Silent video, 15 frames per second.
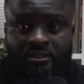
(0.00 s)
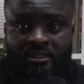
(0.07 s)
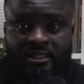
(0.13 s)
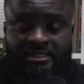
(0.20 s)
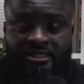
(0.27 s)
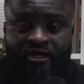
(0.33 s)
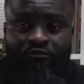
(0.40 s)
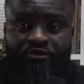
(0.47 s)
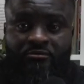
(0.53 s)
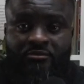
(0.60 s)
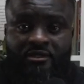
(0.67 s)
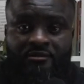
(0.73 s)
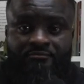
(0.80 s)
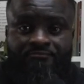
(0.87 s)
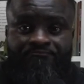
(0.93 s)
It's helping
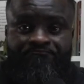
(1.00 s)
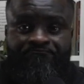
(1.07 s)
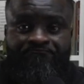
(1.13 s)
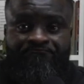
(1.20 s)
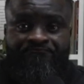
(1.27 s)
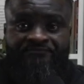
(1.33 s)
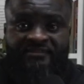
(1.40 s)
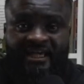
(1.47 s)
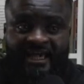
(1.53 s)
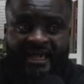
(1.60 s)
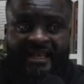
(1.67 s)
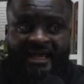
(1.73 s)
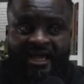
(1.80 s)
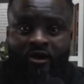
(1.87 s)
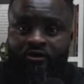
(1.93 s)
me.
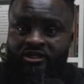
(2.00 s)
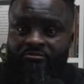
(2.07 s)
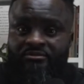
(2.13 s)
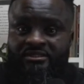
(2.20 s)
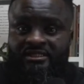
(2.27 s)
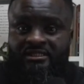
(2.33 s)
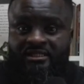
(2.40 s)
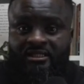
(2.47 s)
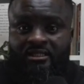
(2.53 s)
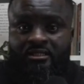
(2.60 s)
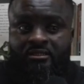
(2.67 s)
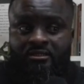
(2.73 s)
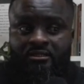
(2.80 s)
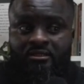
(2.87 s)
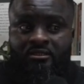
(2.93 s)
And I 100%
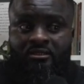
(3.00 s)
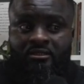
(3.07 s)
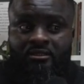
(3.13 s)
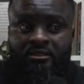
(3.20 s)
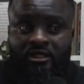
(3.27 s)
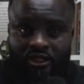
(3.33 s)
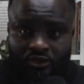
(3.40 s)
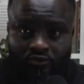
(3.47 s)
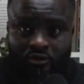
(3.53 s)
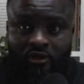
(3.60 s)
think it will